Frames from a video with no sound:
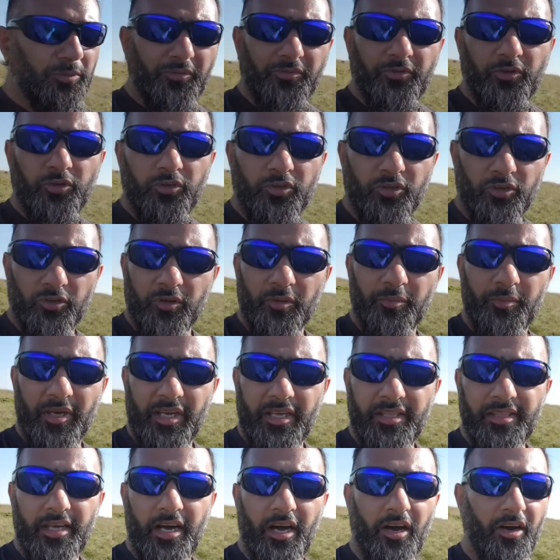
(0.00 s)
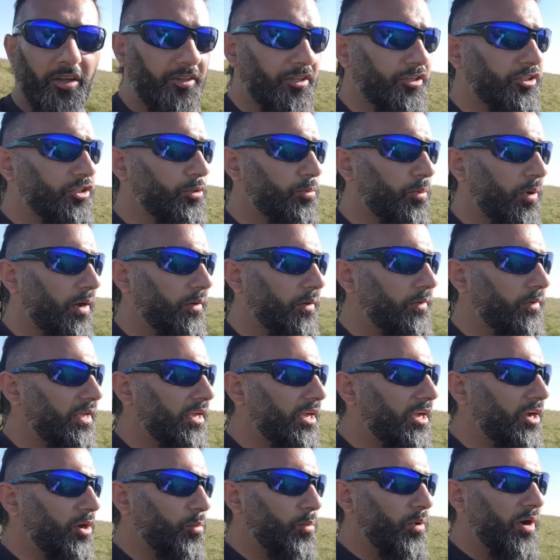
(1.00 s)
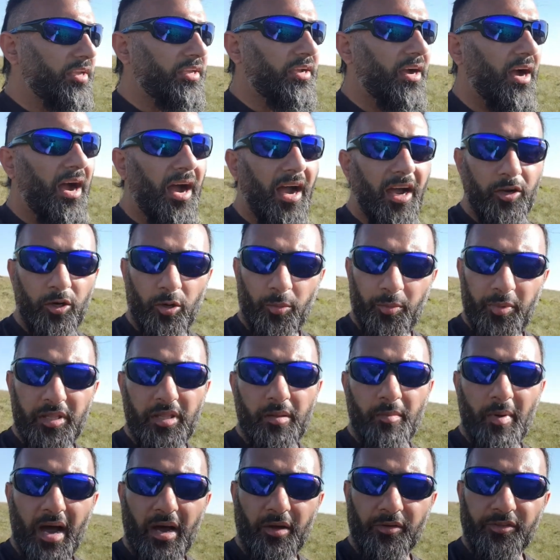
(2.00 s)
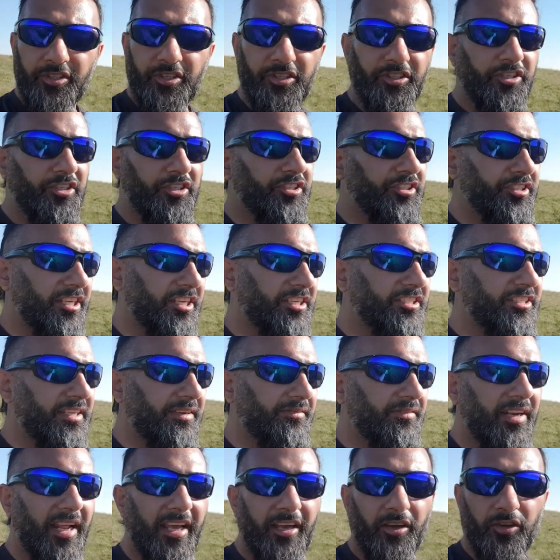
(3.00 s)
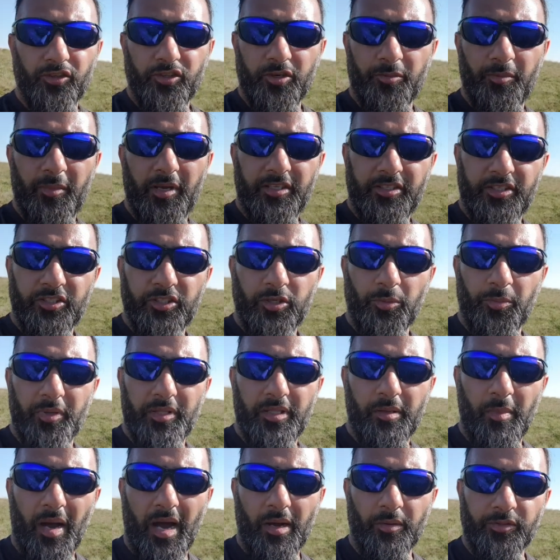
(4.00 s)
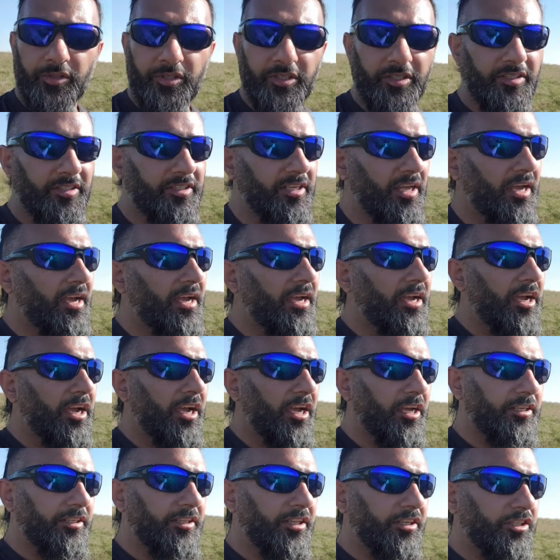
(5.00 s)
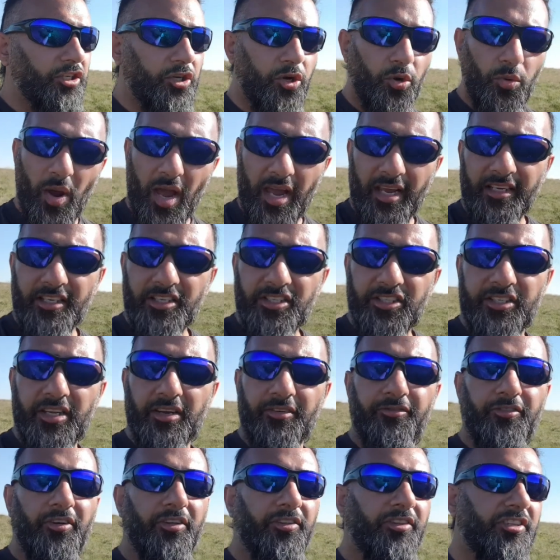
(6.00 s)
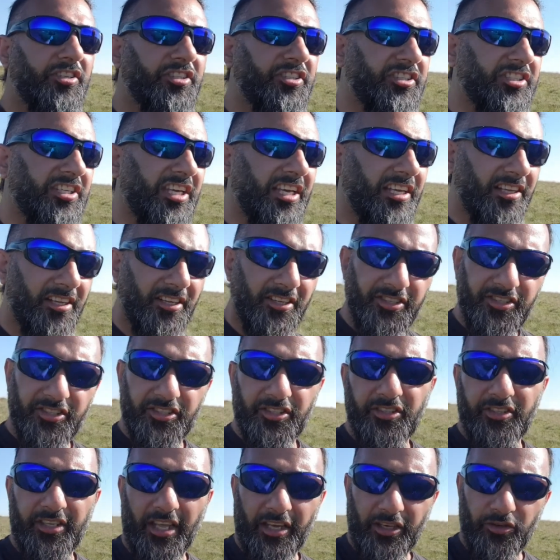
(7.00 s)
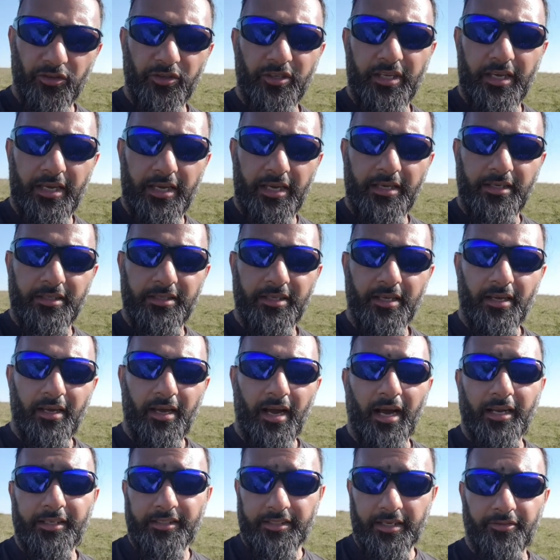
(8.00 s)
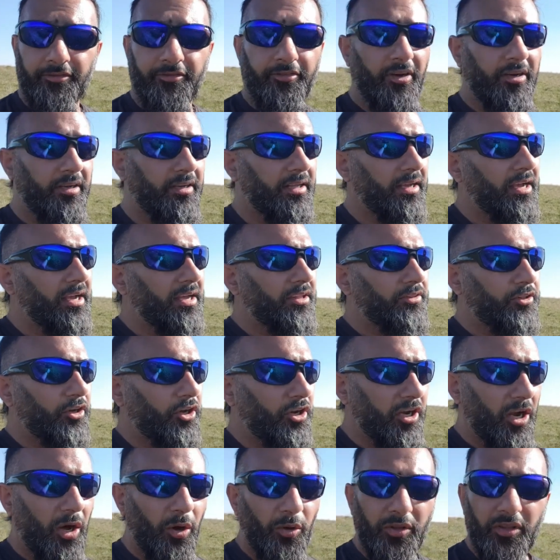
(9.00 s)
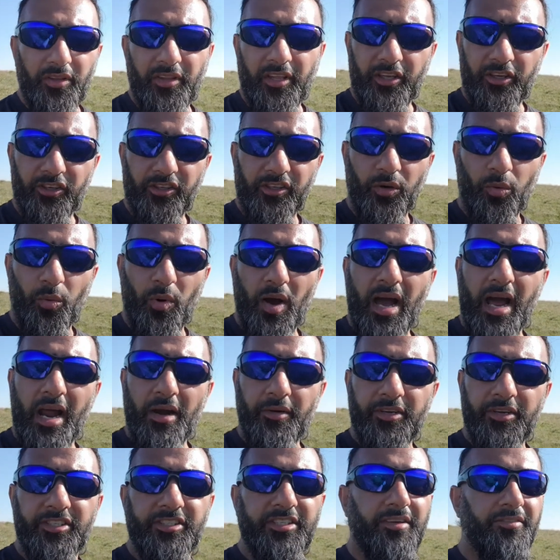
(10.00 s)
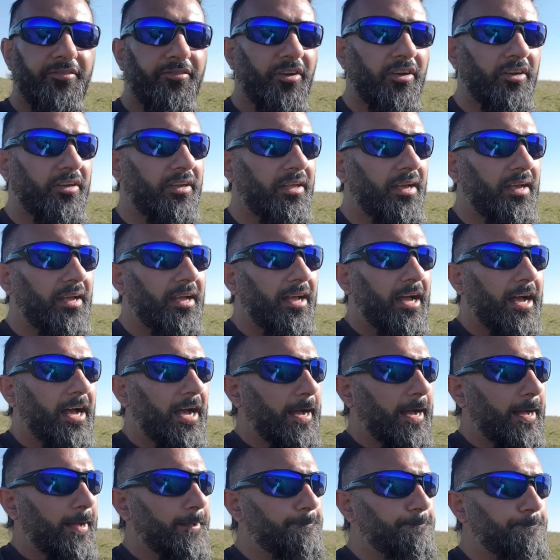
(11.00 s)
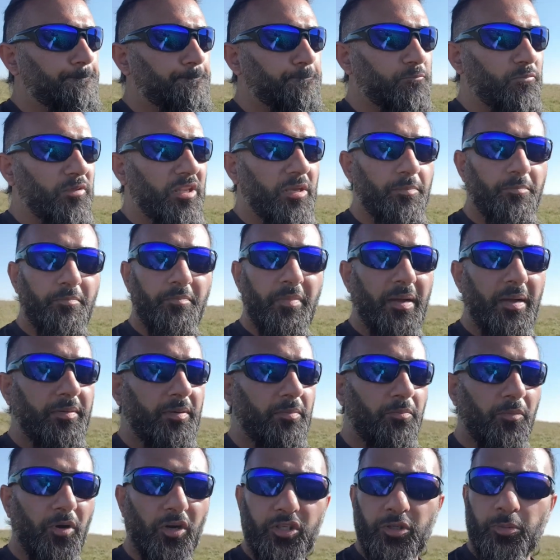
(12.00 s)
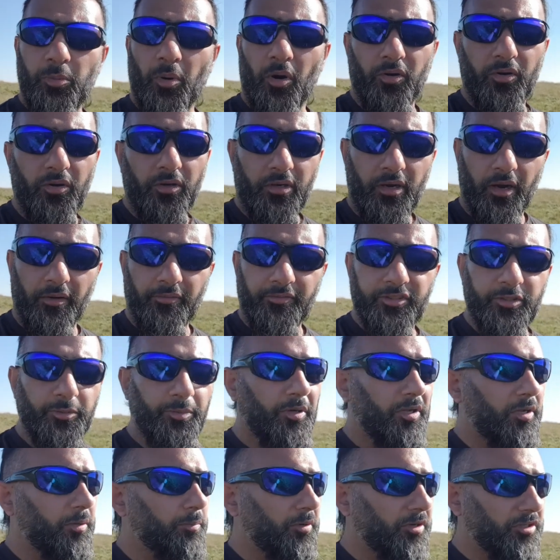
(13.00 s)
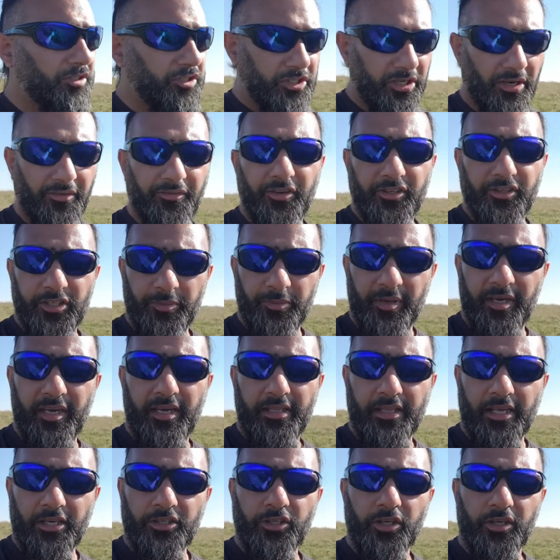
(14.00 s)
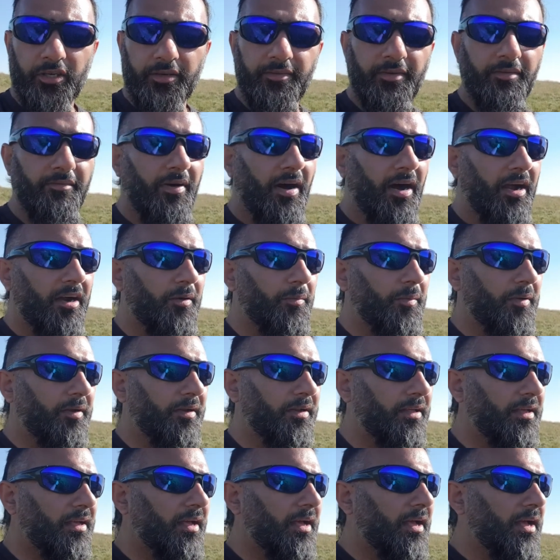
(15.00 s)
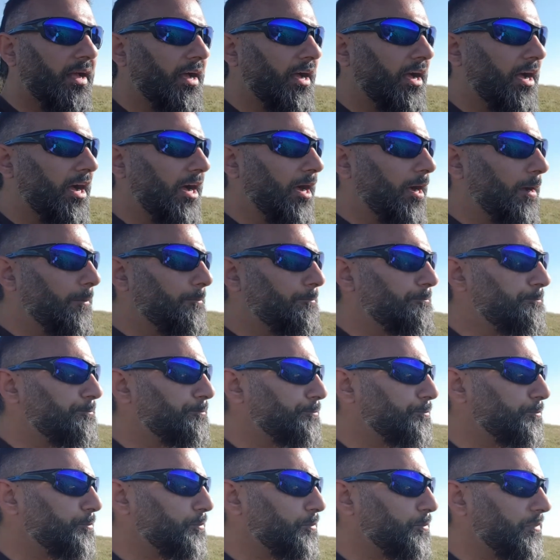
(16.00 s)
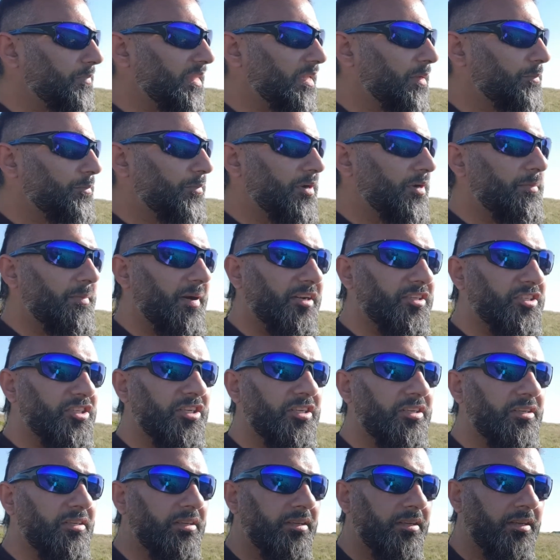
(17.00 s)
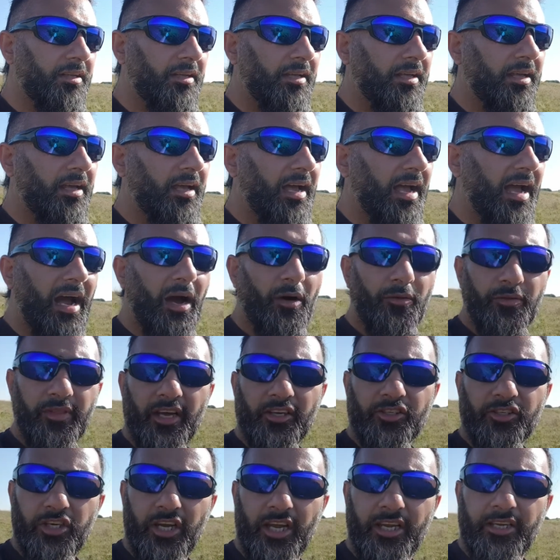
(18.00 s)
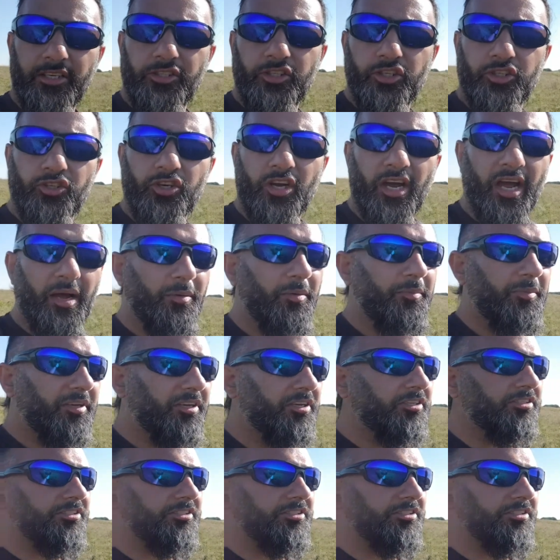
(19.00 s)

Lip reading: some of you, you'll have been there, others you won't, where you're higher up in the mountains, you're 600, 700, 800 meters up in the mountains. The terrain is different, the skills that you need are different, the clothing that you're going to wear is different. You may be much more uncomfortable, much tougher to be in that sort of environment. But imagine how that changes your habit,